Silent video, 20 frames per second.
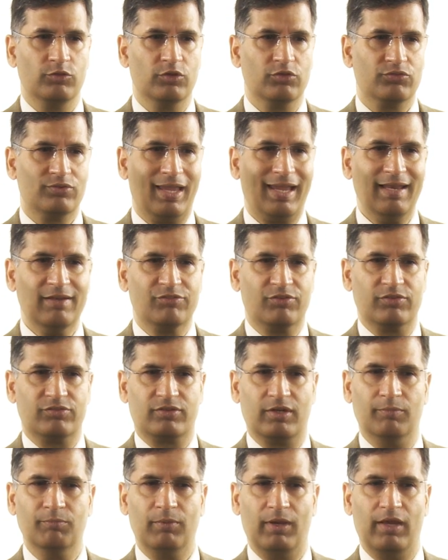The second
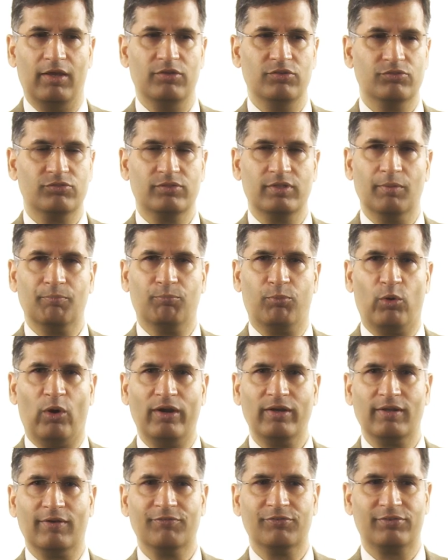system is the
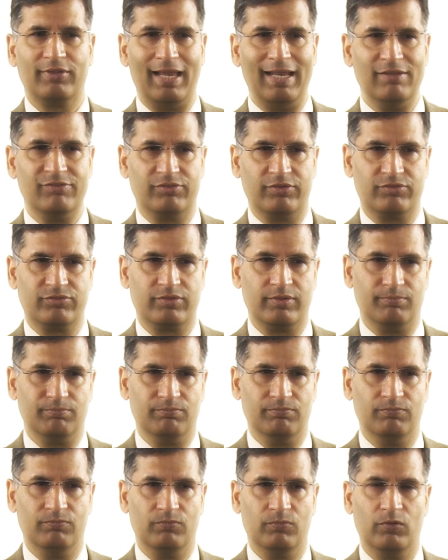point of sale
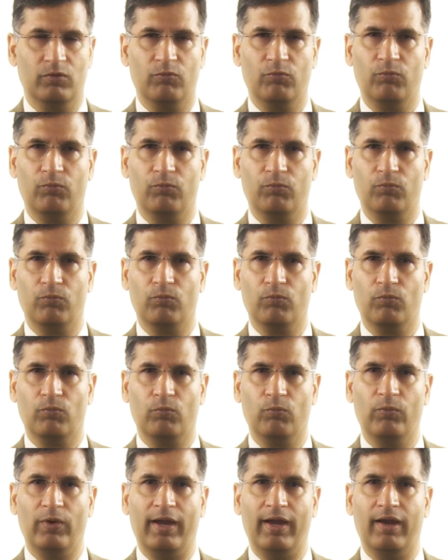system,
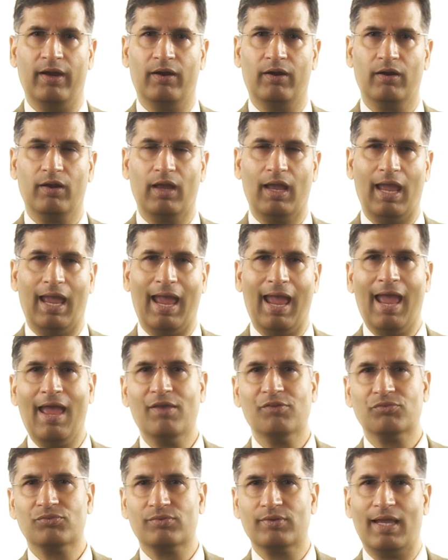where
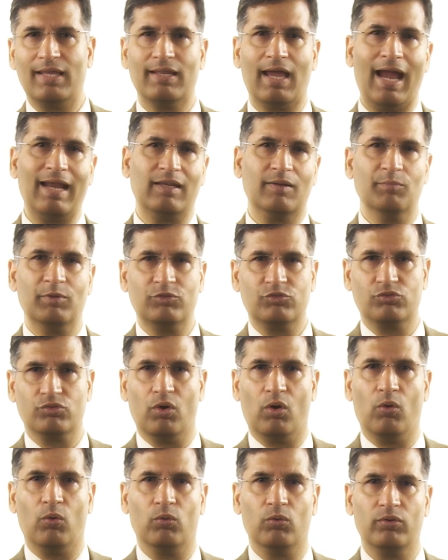as an item is
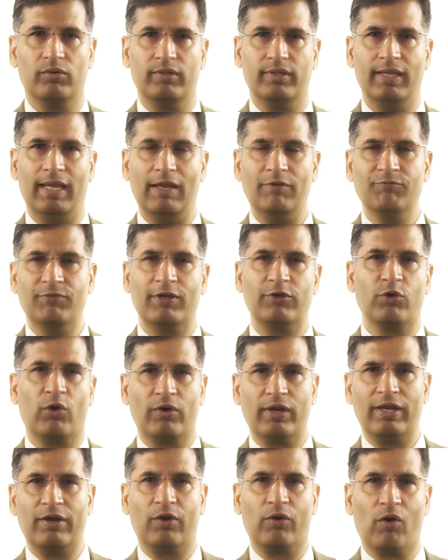sold, the
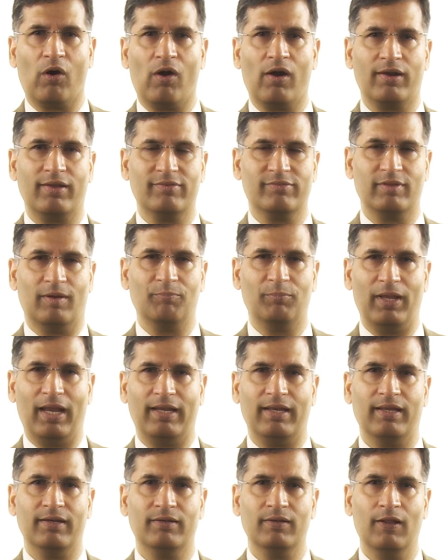inventory record is
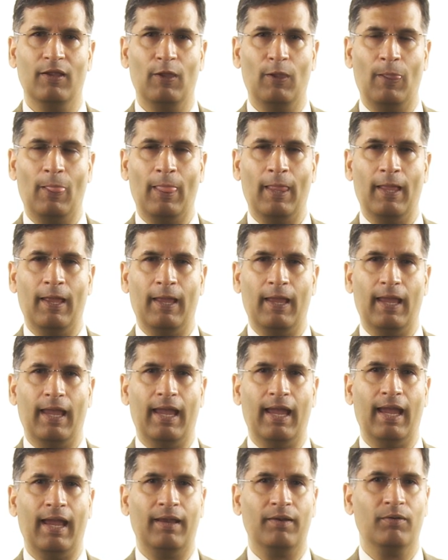updated
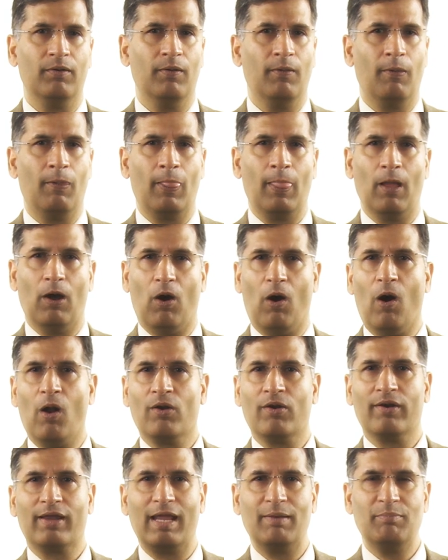and
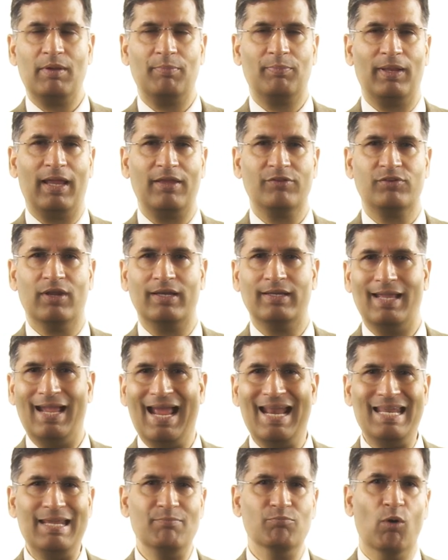order can be placed at
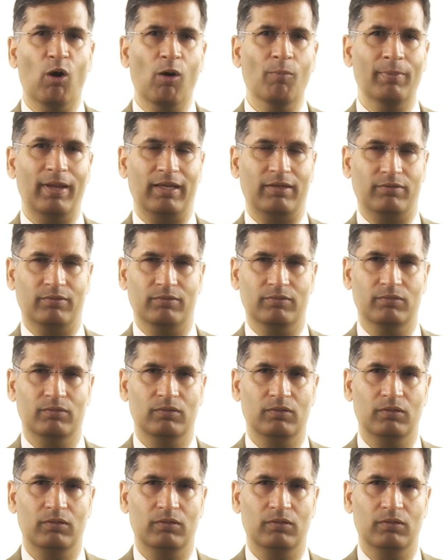any moment.